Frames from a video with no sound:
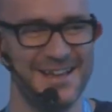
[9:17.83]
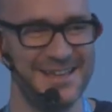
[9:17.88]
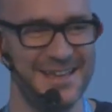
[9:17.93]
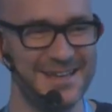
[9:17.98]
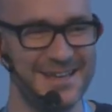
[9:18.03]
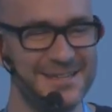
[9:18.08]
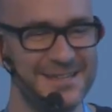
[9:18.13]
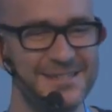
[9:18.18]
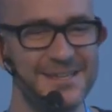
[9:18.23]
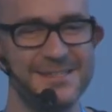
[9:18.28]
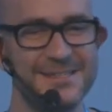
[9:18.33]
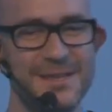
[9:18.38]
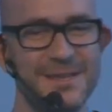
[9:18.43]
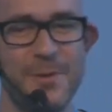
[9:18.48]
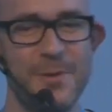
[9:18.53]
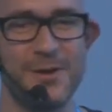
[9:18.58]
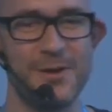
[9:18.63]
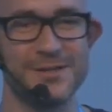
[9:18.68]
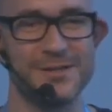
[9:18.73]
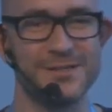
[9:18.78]
yes, this is
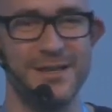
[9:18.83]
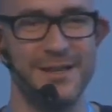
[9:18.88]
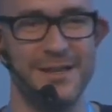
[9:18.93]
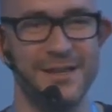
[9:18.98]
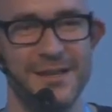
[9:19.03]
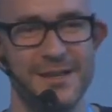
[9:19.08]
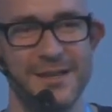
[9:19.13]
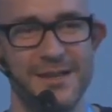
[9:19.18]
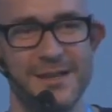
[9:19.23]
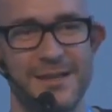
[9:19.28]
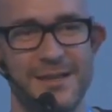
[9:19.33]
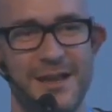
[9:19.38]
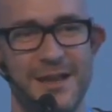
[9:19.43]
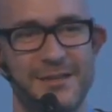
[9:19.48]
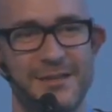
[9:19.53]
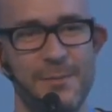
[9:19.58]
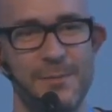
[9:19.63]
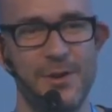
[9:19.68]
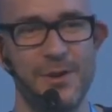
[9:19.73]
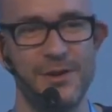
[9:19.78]
Tim Berners-Lee. Uh,
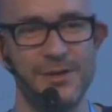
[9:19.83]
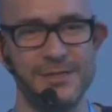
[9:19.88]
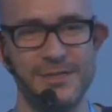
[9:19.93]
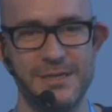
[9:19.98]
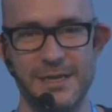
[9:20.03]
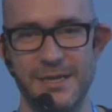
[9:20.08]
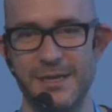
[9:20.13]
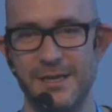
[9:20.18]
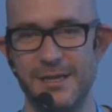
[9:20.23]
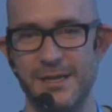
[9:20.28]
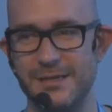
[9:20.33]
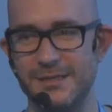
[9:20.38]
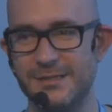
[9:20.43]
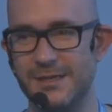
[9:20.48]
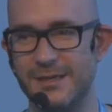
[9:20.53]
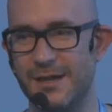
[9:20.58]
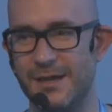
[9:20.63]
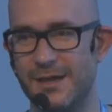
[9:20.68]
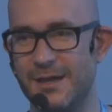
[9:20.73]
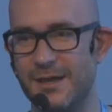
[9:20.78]
Tim Berners-Lee
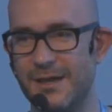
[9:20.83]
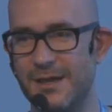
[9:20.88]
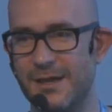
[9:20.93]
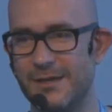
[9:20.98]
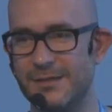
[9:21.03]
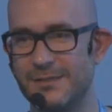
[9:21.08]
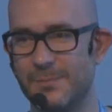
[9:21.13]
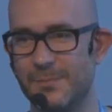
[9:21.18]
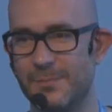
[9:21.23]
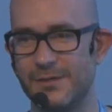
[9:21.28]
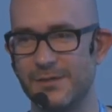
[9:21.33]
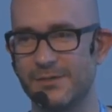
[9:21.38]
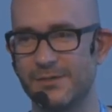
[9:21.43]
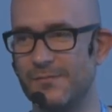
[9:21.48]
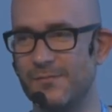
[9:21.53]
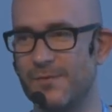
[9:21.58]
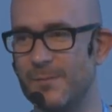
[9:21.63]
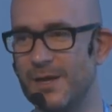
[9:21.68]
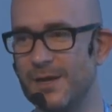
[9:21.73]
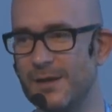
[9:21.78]
is, uh, is a
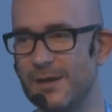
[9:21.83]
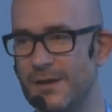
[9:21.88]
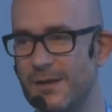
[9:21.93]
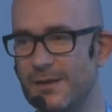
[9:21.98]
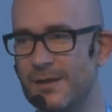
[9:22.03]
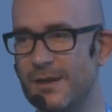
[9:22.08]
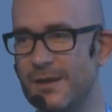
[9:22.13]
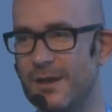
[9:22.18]
person from England.